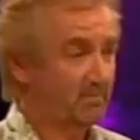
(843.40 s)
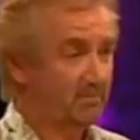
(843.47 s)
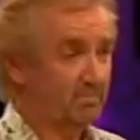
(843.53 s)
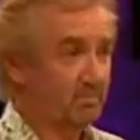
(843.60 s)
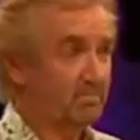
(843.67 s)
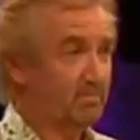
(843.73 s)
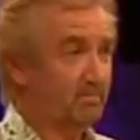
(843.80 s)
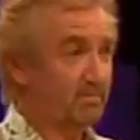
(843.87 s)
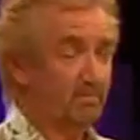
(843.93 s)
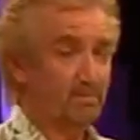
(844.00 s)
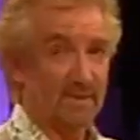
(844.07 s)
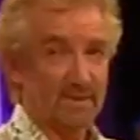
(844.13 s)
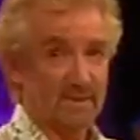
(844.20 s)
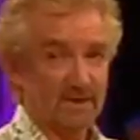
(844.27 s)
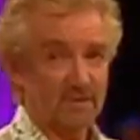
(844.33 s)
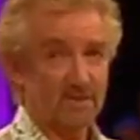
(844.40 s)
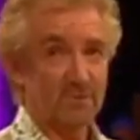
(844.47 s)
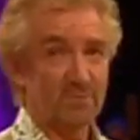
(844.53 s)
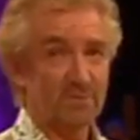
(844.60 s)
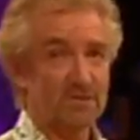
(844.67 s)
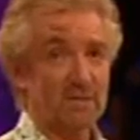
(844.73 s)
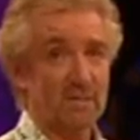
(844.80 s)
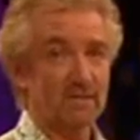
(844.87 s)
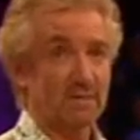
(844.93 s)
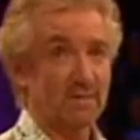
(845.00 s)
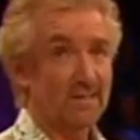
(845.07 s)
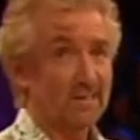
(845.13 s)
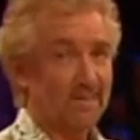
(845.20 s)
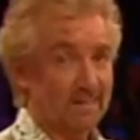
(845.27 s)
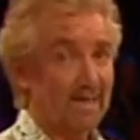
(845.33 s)
lots. But it has to be said,
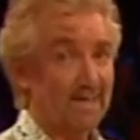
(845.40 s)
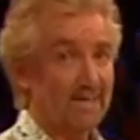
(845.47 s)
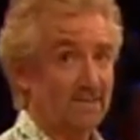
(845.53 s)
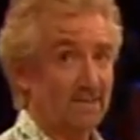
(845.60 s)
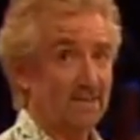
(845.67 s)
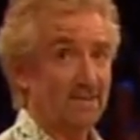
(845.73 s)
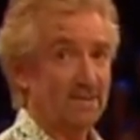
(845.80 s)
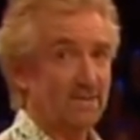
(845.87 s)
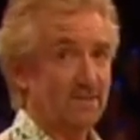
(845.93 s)
the little lady